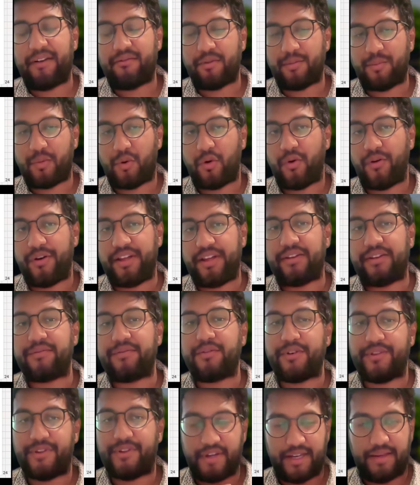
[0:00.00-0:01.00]
and
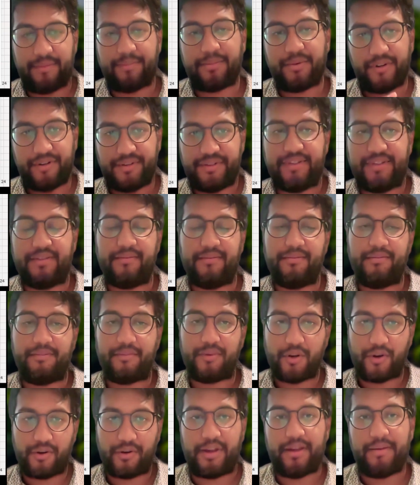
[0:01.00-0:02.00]
reporting for their
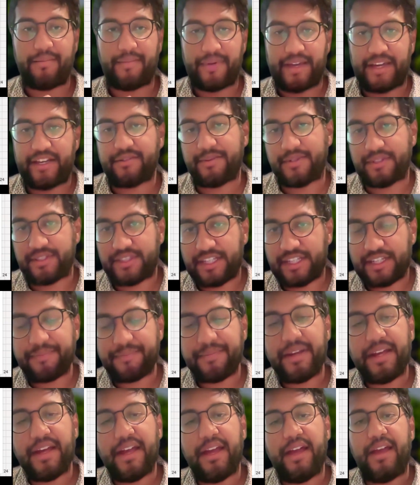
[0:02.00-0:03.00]
8-person program management
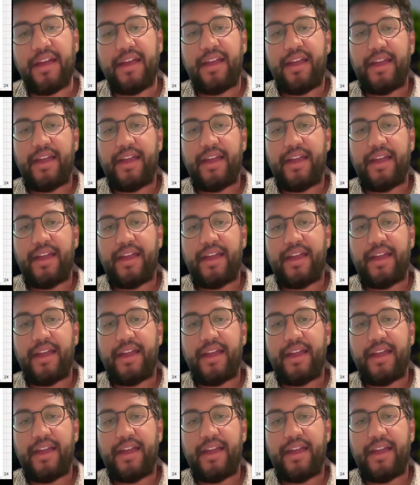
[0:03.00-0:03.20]
team,